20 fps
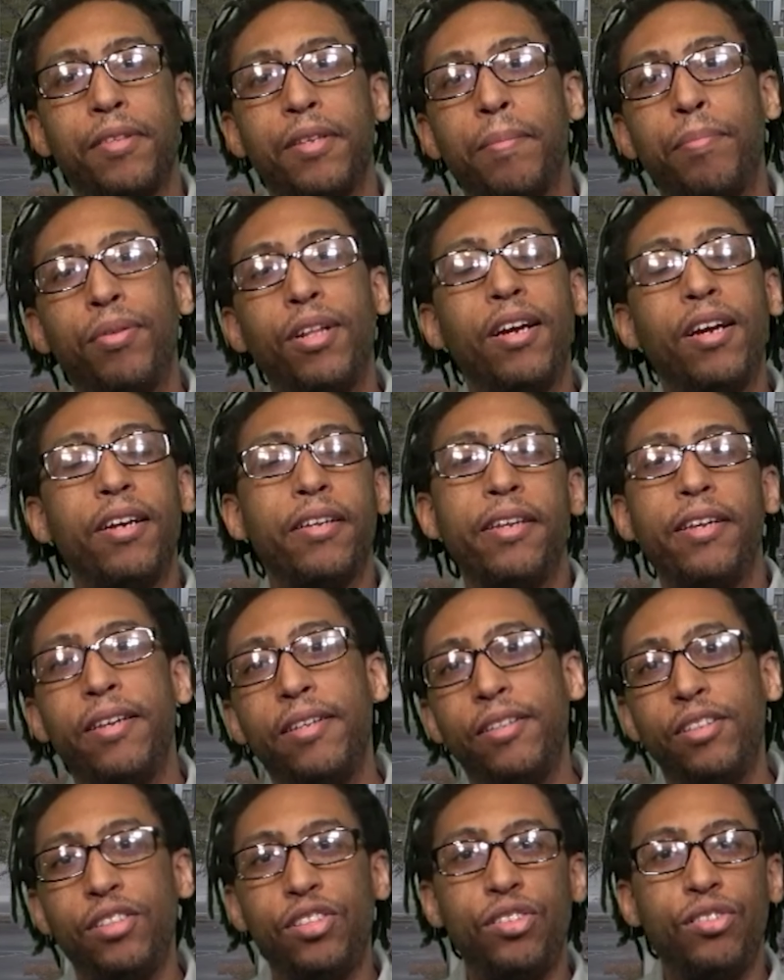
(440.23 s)

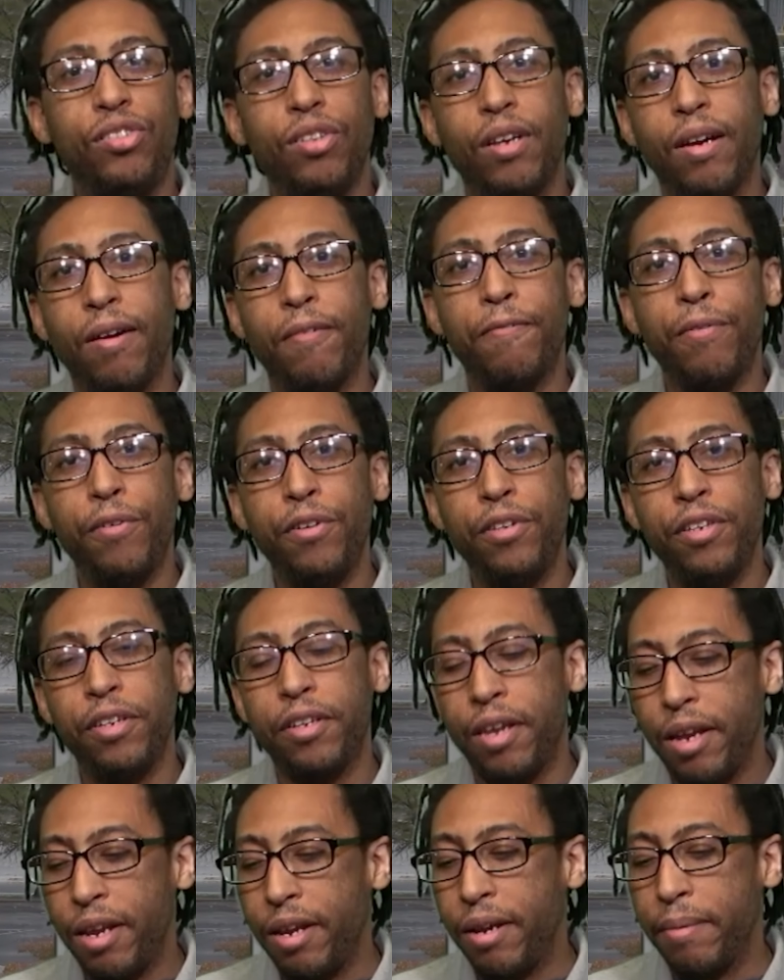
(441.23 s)
plugins for your
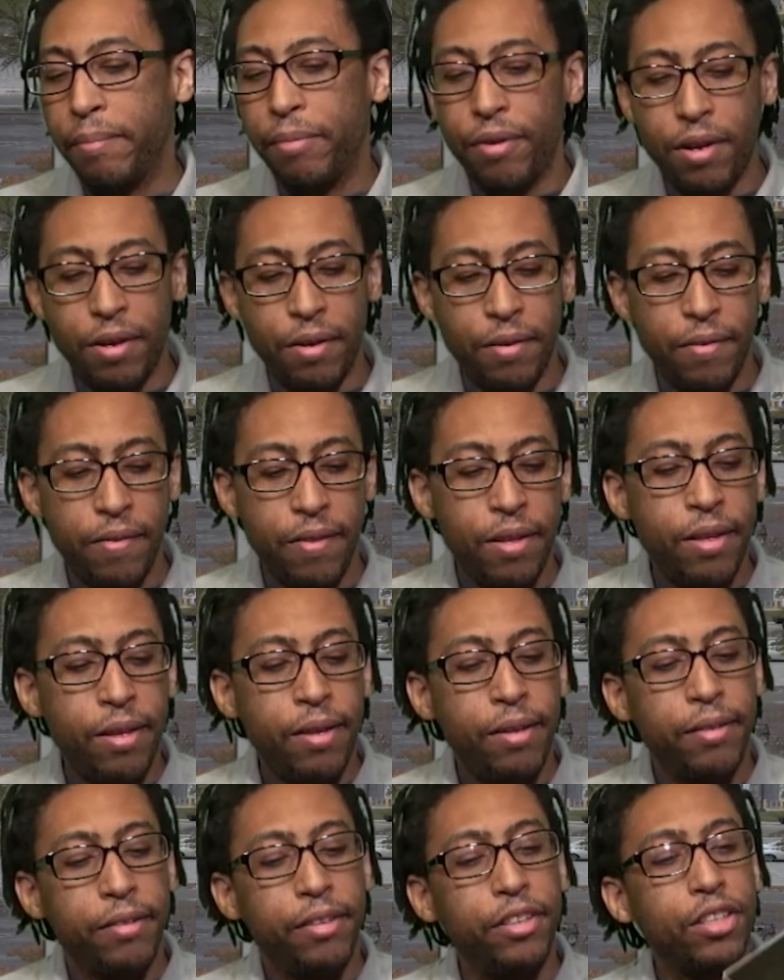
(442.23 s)
camera.
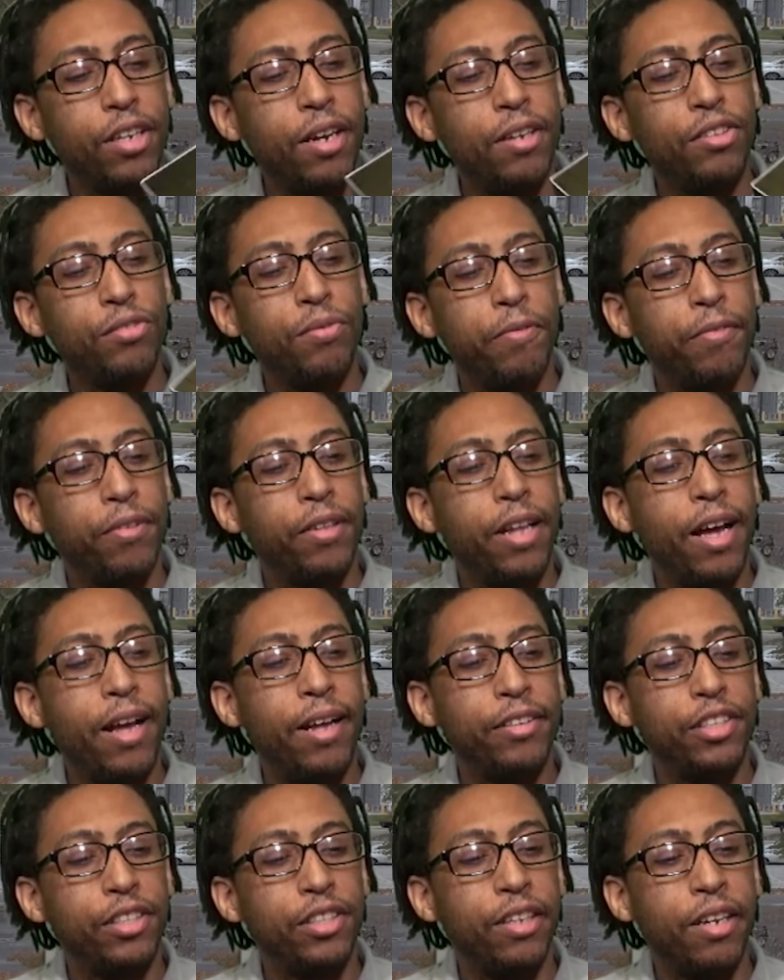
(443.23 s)
This comes with a lot of